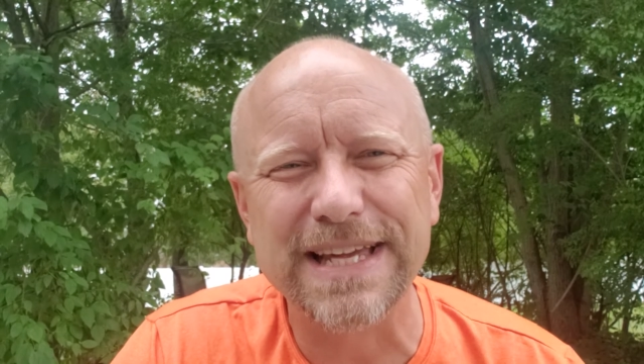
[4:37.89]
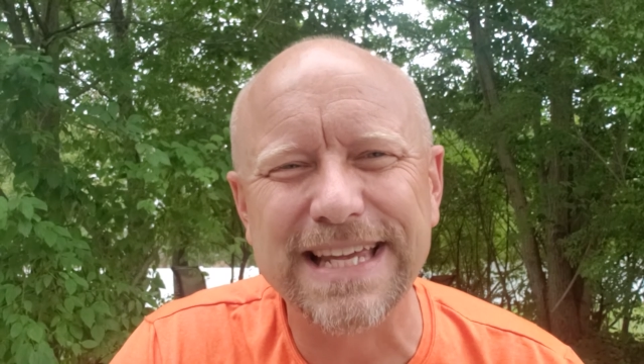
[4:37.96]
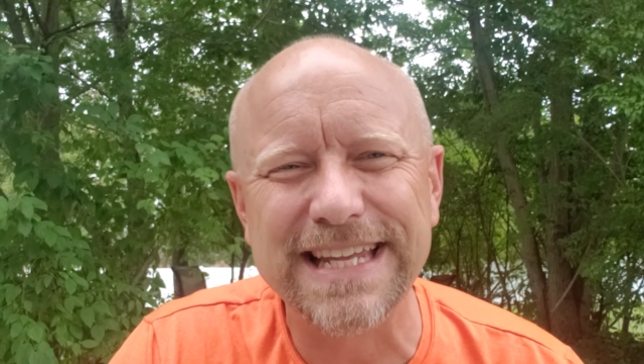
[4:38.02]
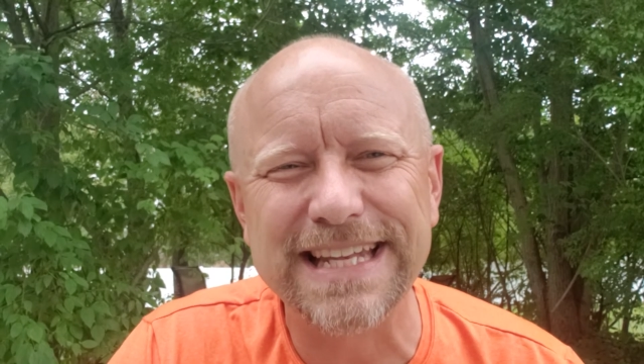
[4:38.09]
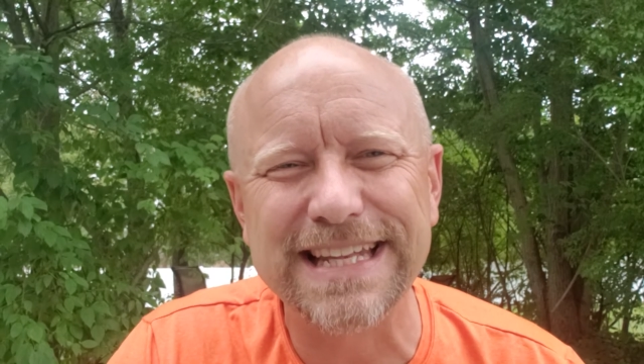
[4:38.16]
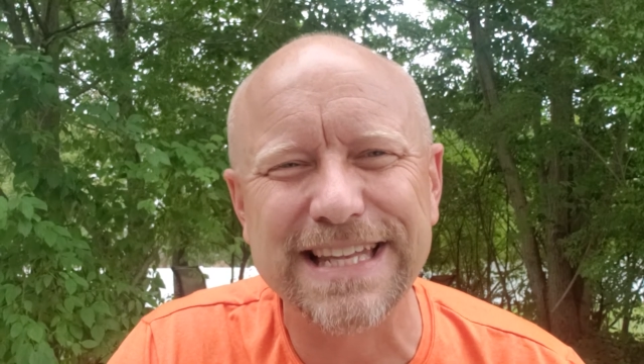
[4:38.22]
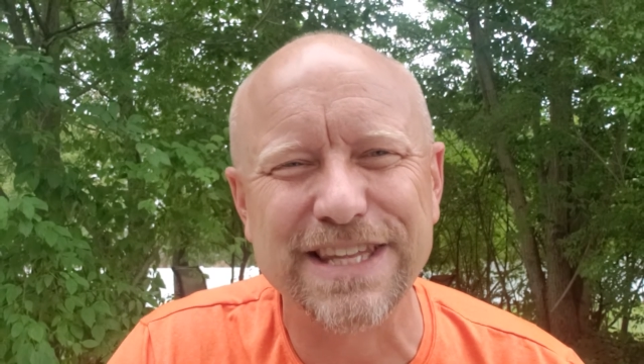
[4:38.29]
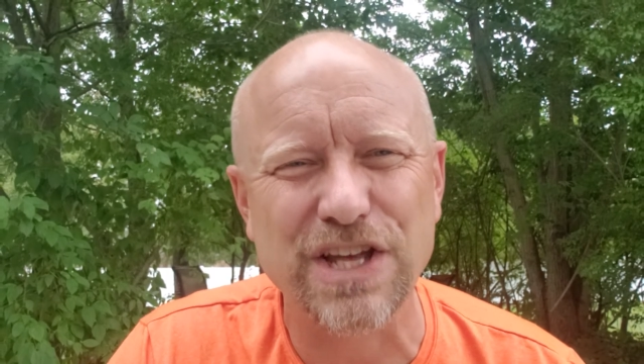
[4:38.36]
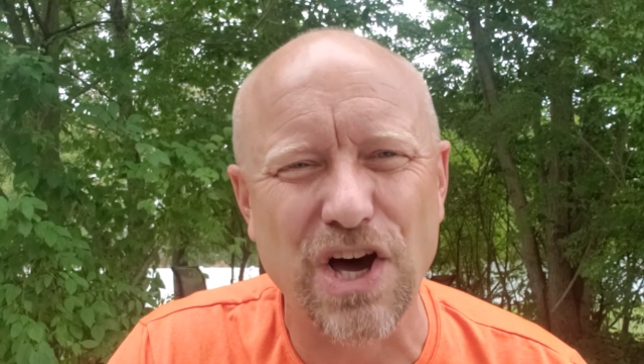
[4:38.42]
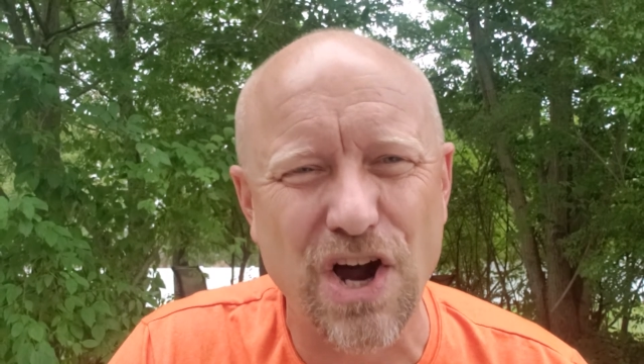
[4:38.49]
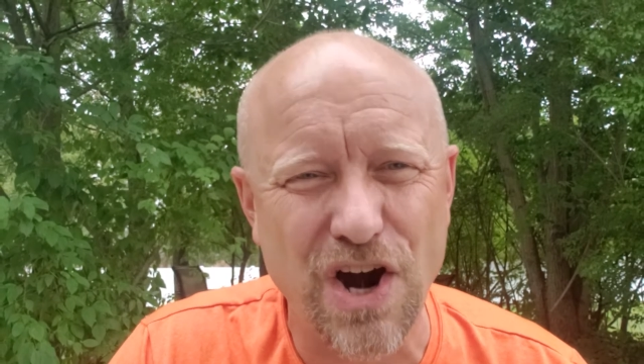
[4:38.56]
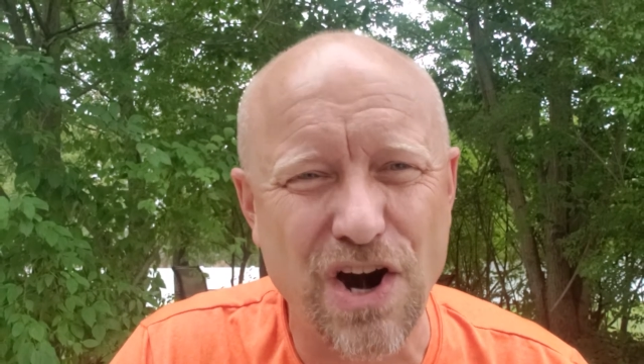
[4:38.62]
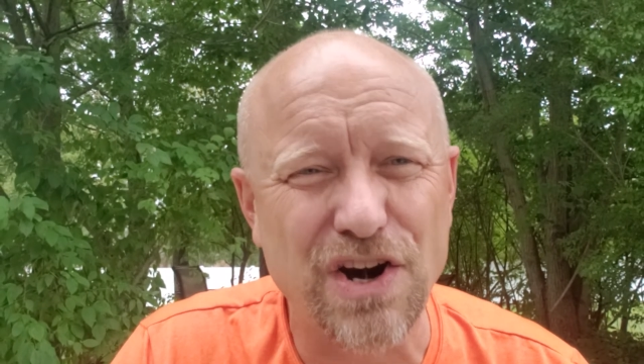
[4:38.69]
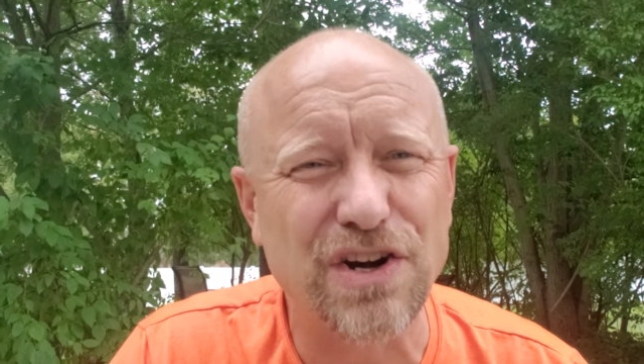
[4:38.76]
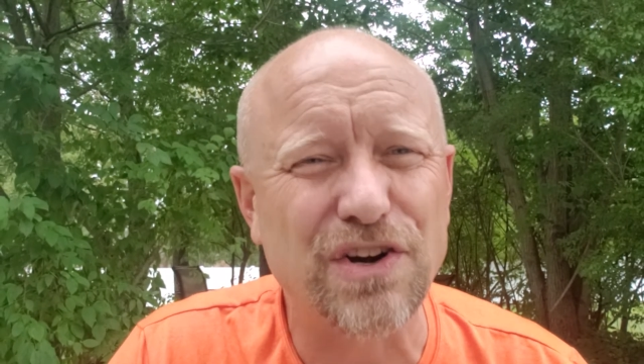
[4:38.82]
in the
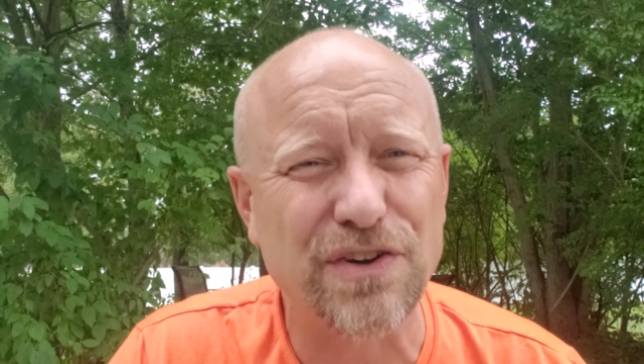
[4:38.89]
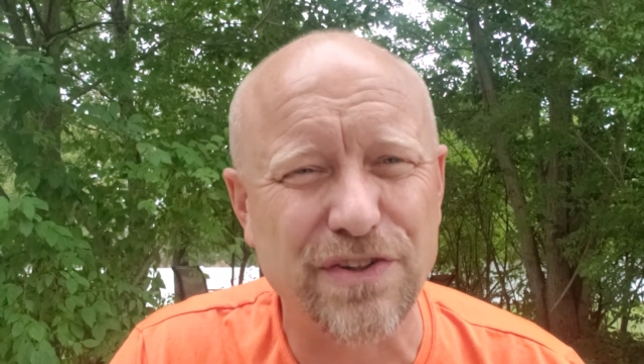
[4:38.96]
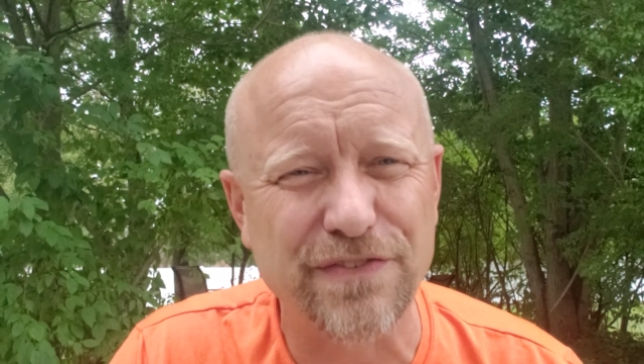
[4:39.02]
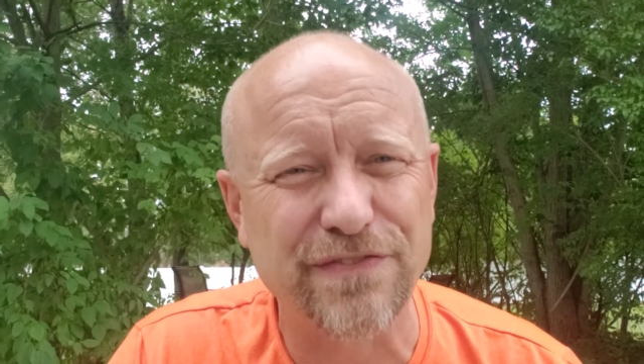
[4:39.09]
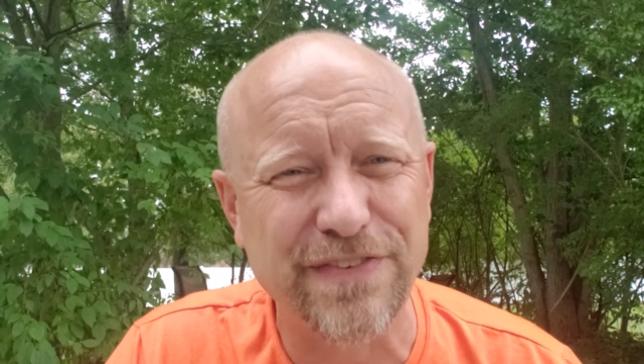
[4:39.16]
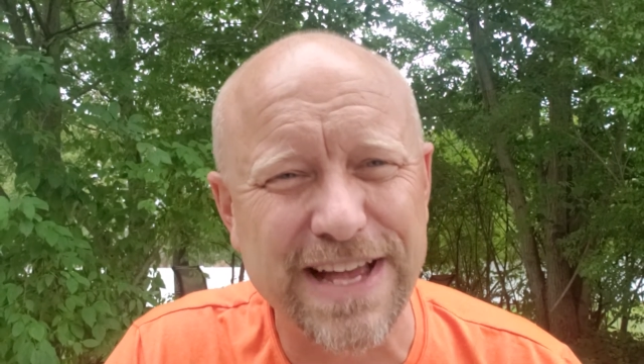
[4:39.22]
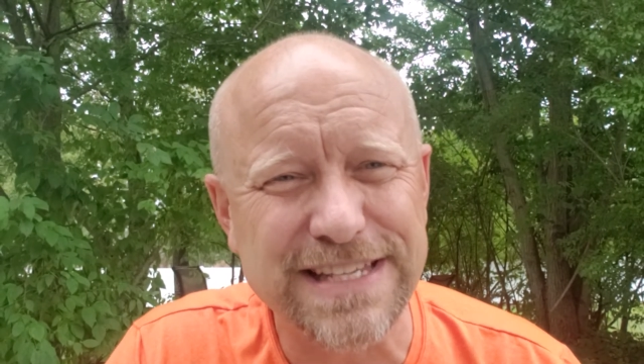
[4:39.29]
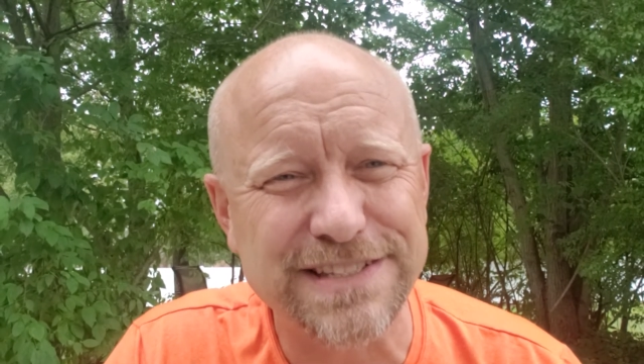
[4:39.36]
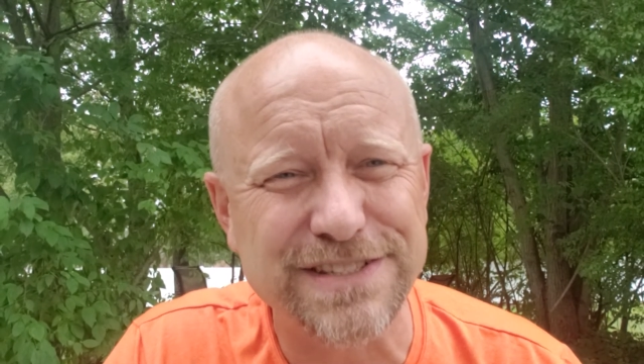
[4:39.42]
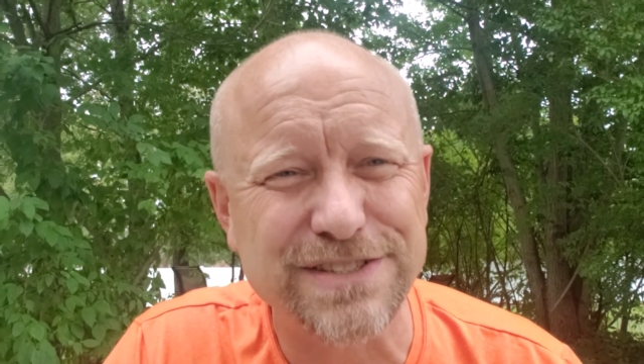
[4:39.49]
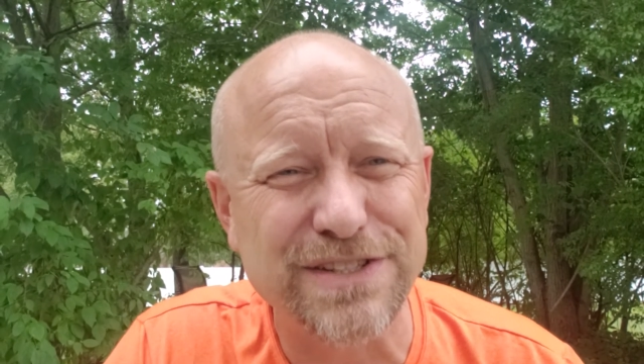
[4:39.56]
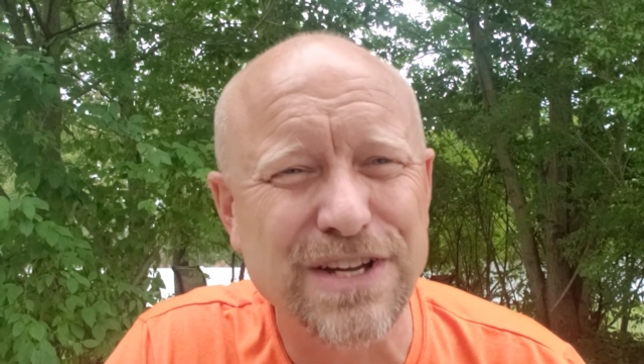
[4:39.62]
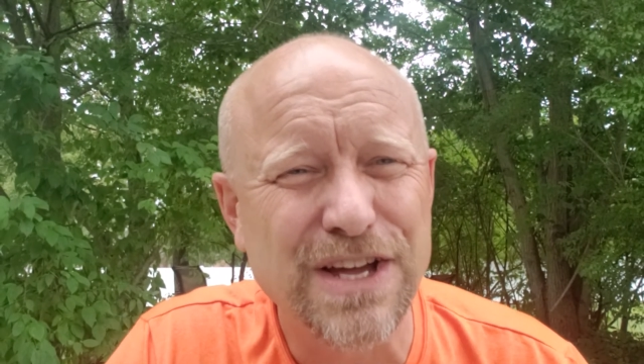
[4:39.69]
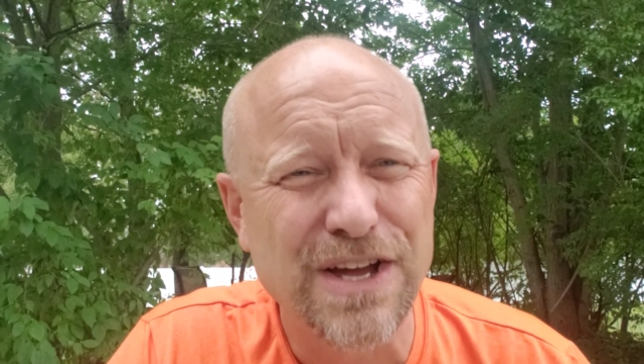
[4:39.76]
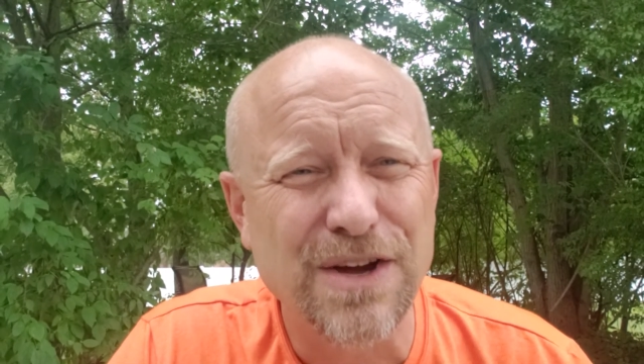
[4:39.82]
ark or the
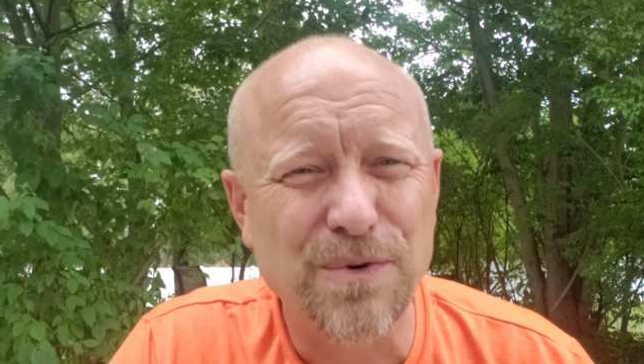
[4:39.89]
vessel